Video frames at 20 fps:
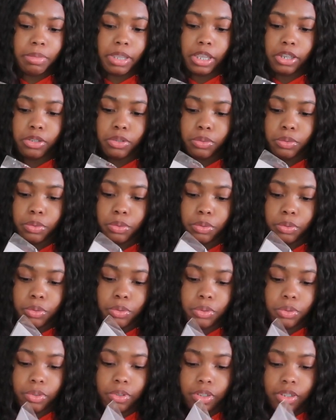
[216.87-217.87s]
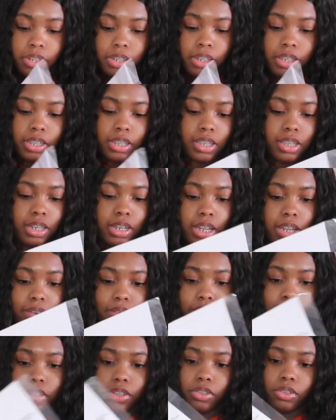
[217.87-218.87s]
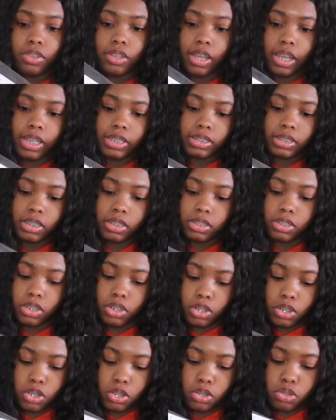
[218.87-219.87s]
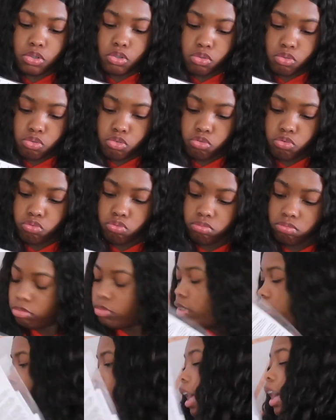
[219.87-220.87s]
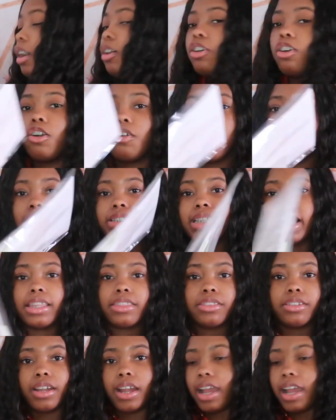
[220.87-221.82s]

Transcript: manual and everything you guys need to know. I'll go over this after